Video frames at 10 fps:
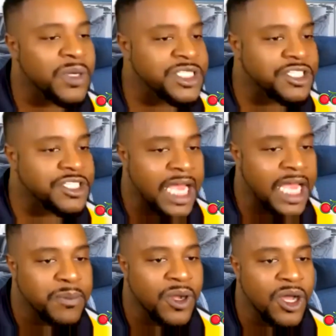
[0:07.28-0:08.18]
what's your
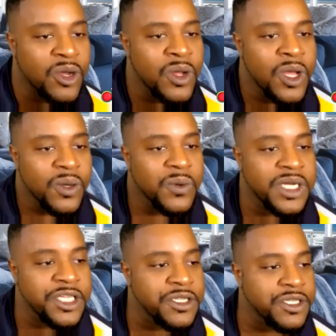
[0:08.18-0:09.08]
job role?
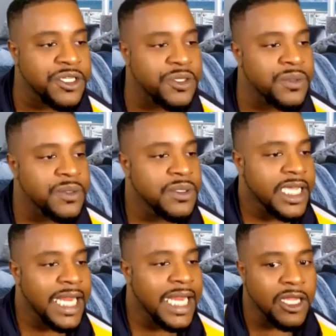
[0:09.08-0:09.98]
What do you do?
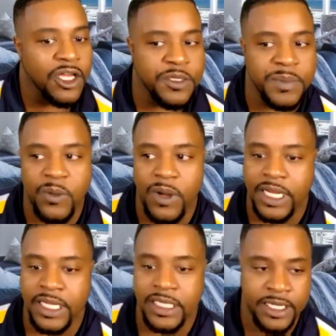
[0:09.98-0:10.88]
And how long you been
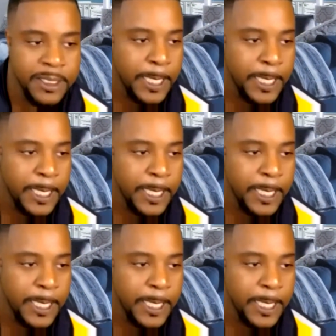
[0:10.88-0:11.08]
working there?